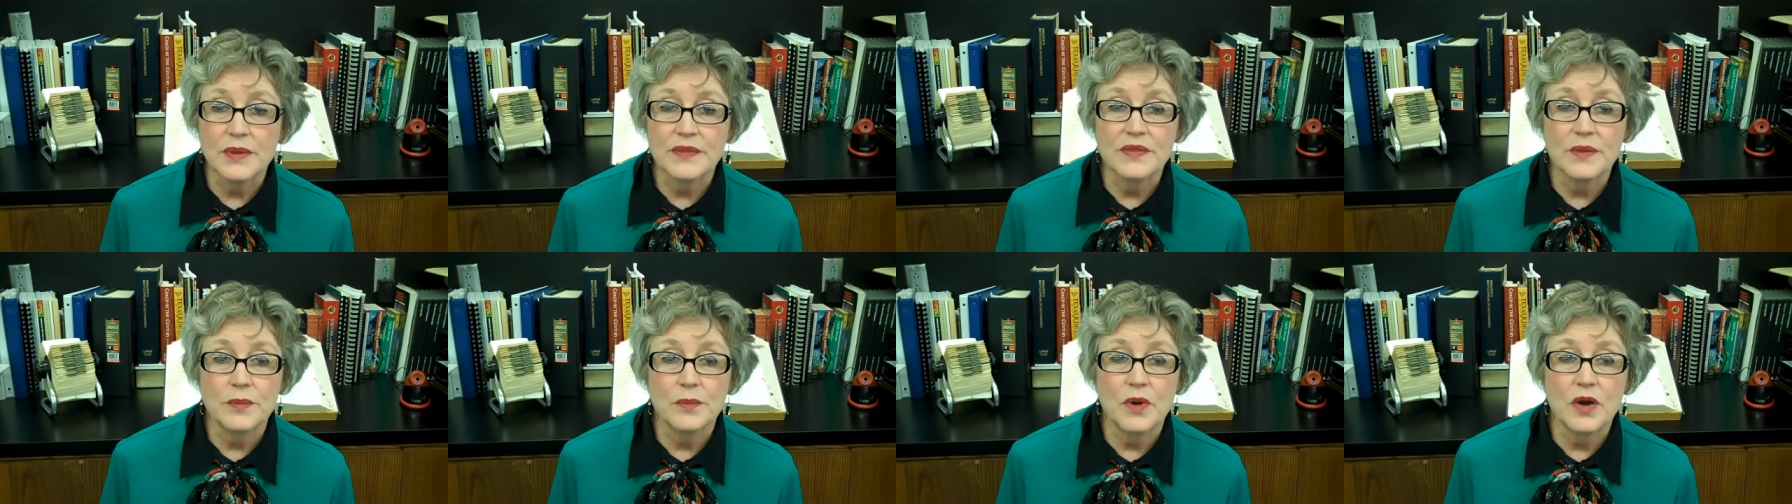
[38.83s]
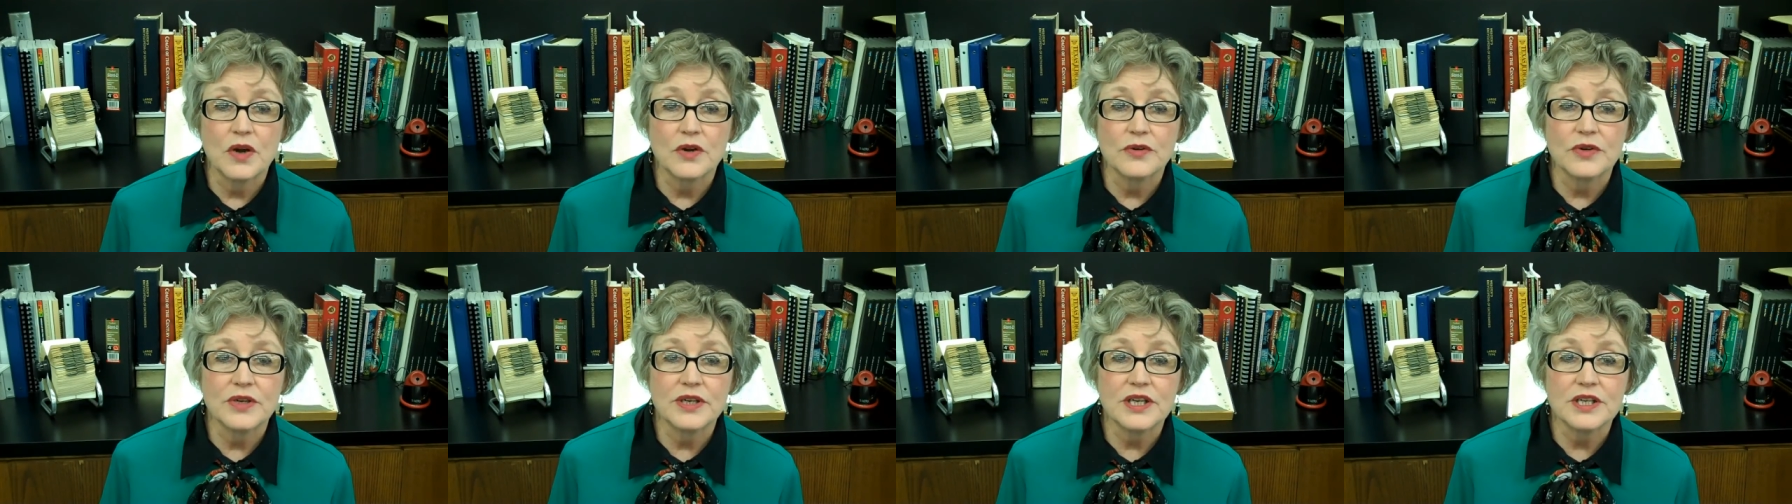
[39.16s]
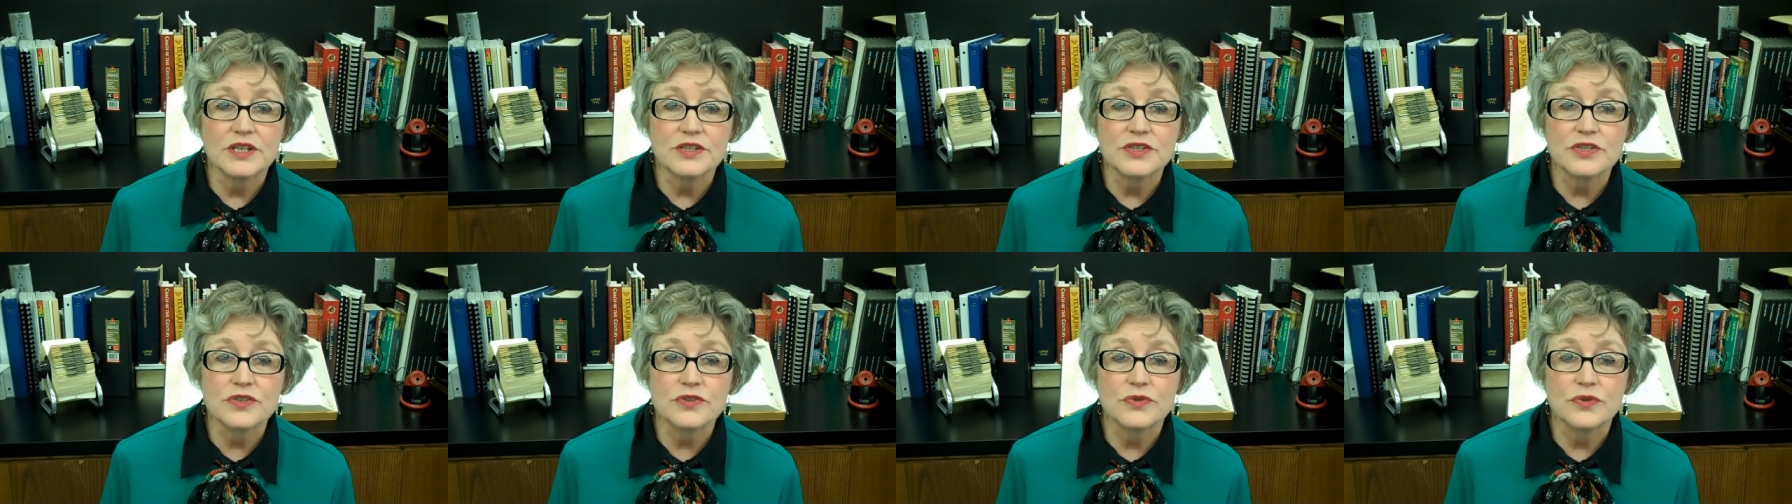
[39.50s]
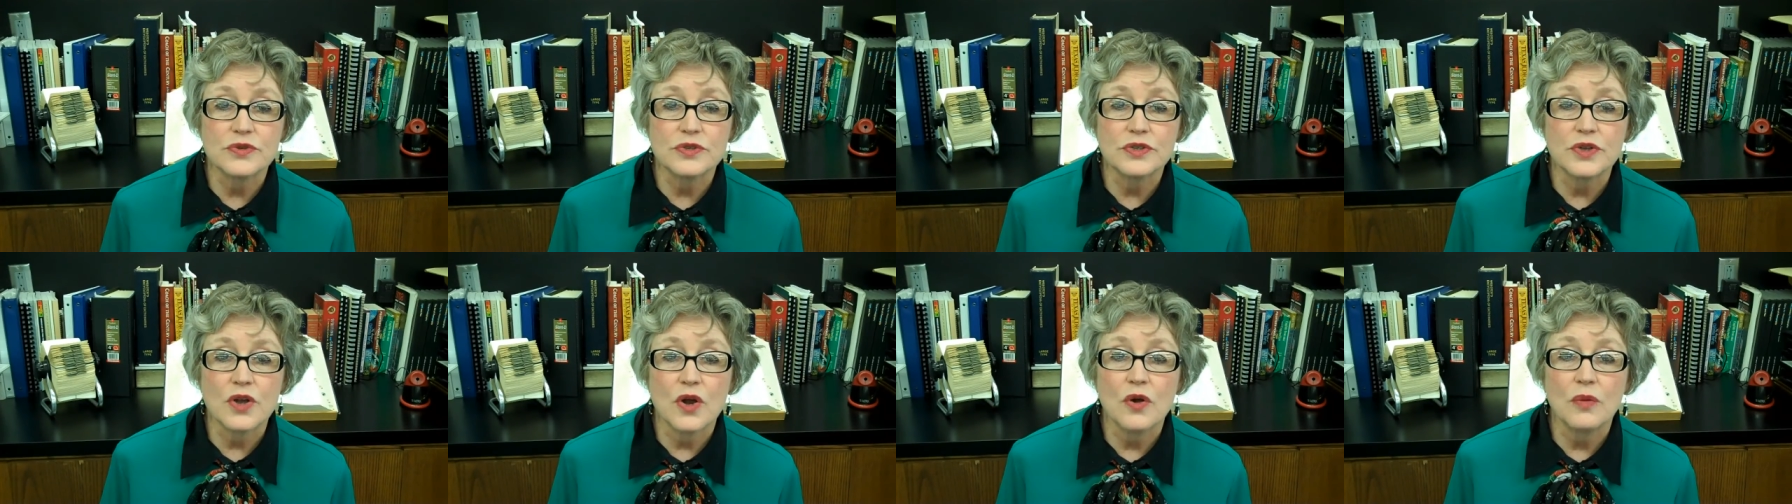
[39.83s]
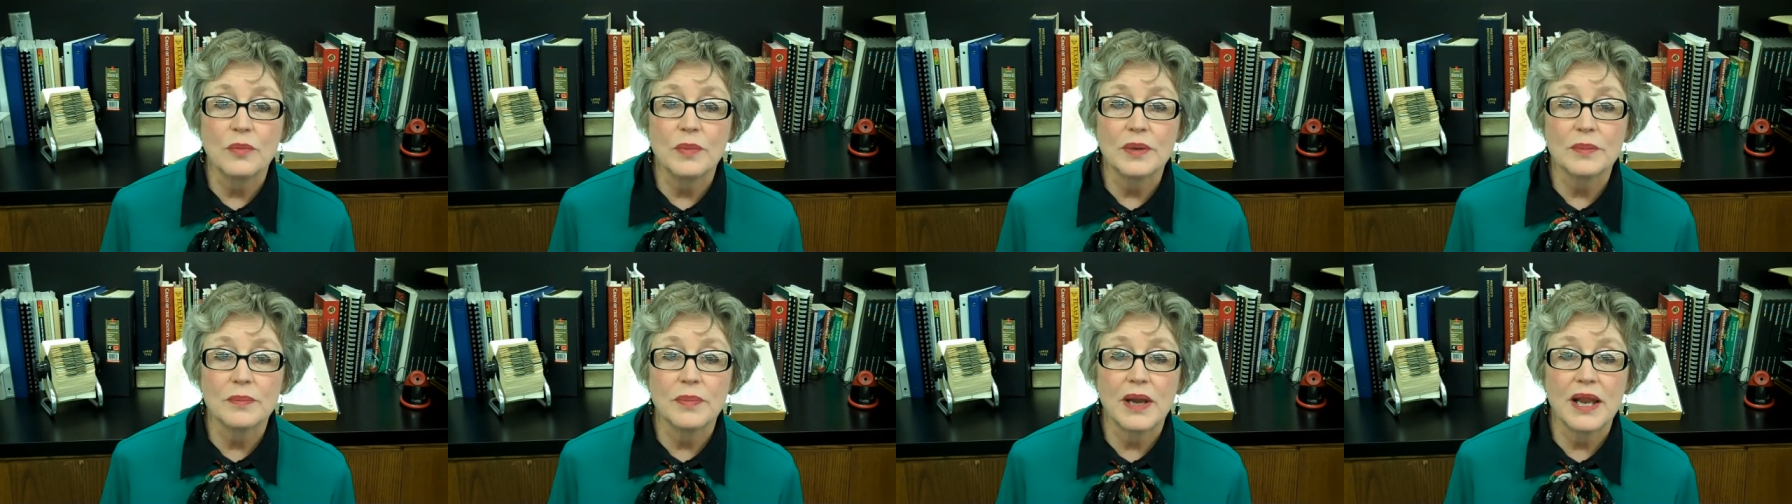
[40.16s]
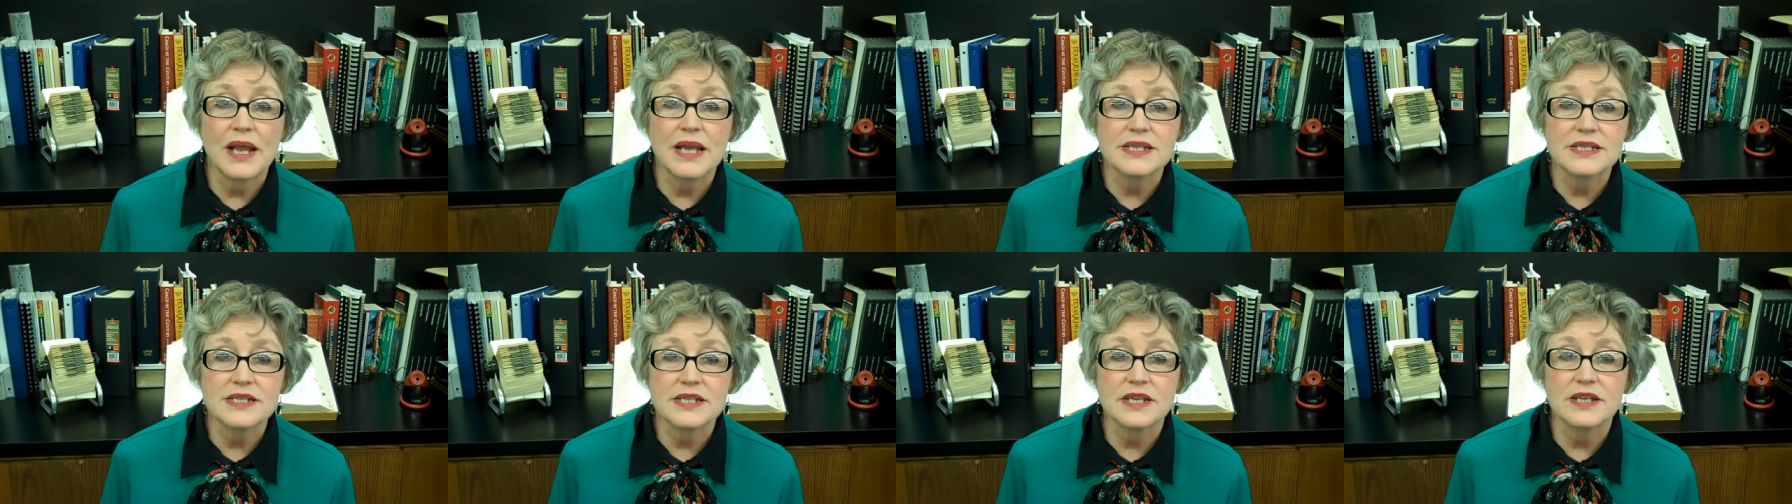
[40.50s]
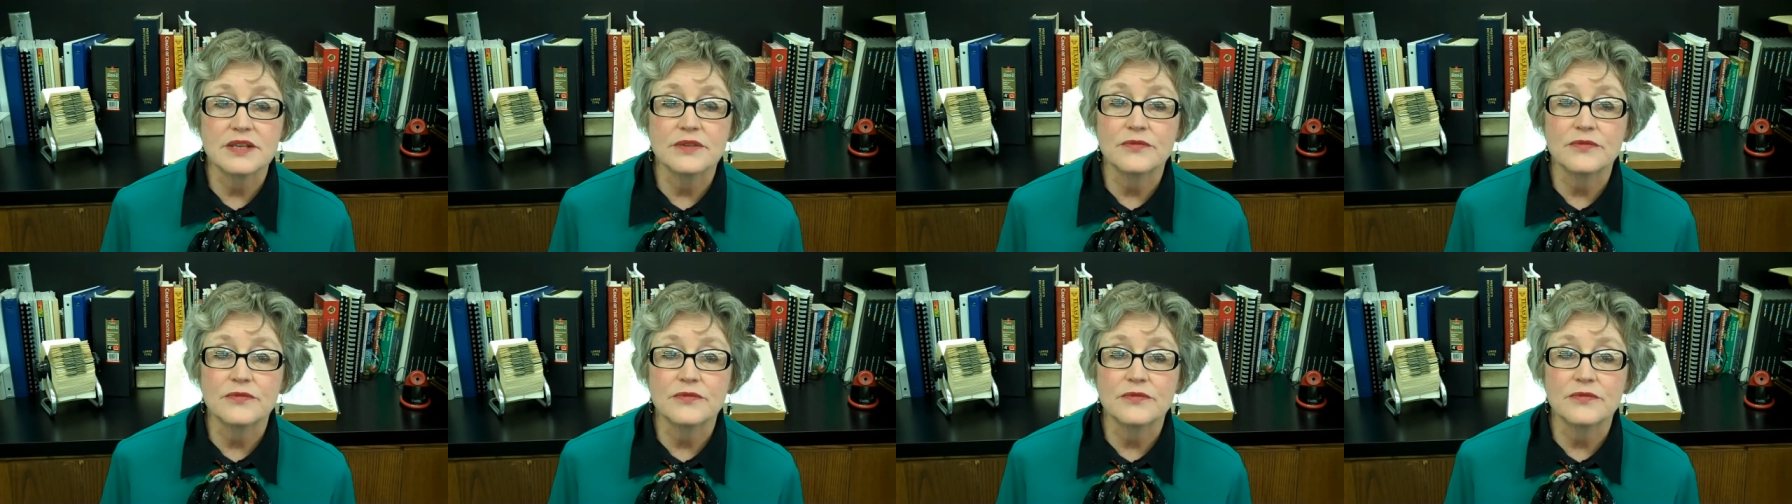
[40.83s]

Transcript: at the Margaret and Stuart Coleman Plaza